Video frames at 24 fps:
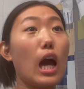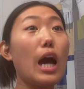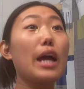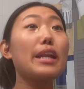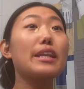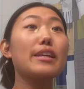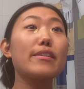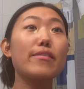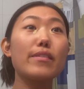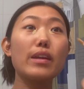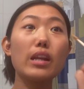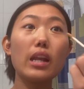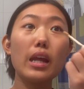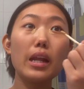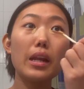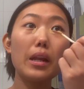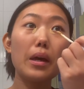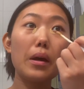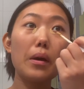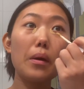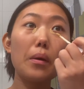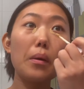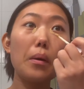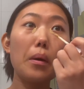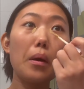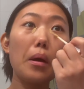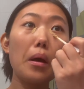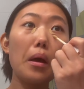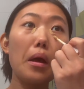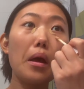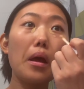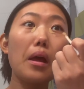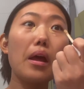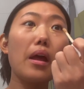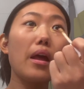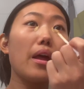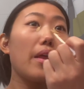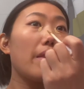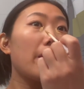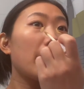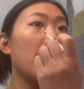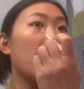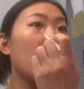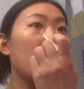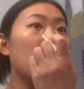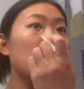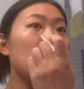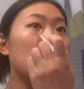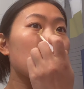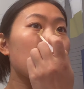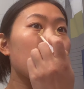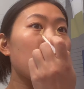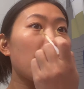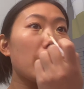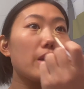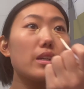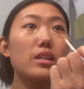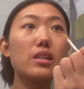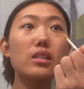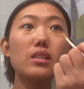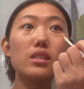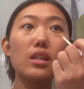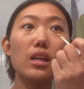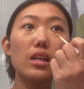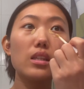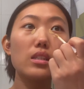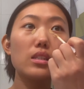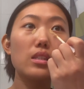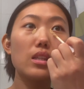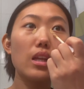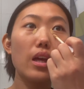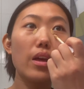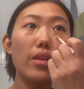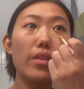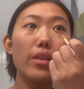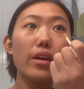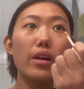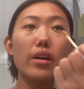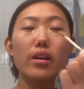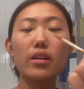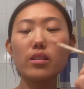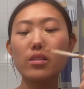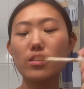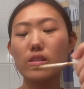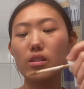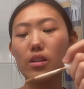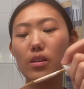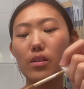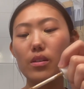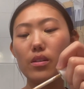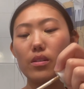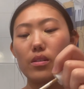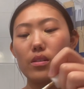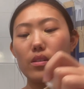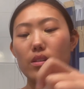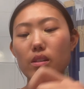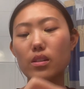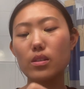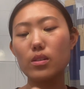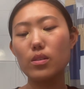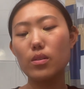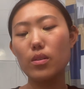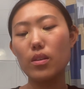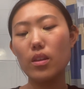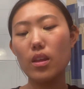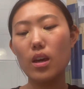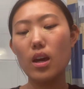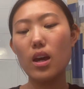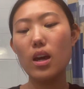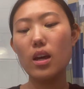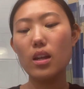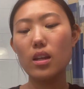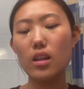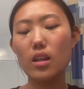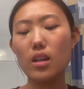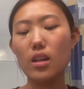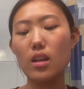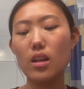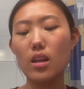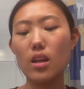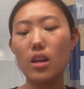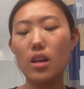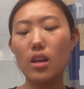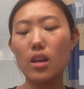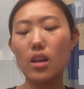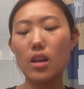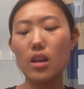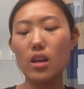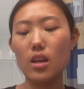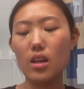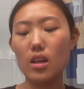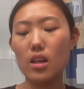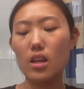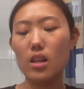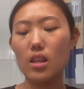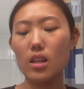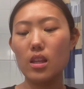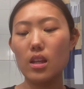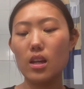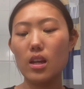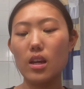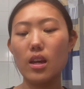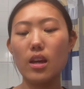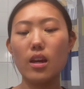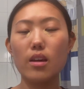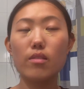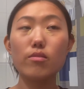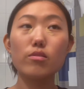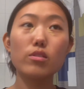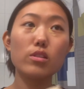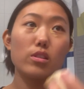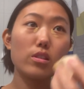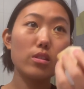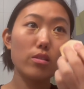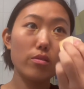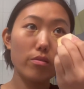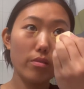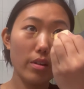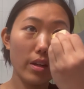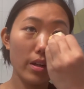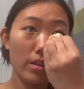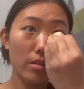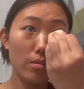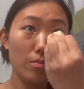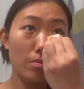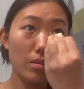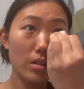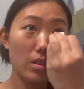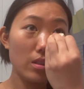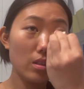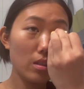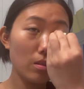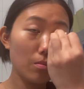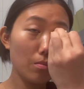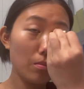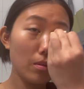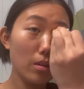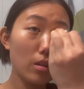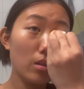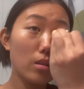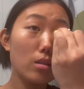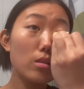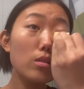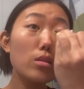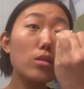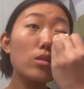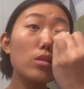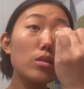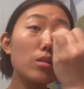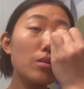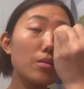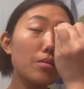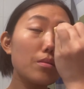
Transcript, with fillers: Uneven, I know. then actually mine extends down there, so I'll do that. And then I have just a random ass sponge.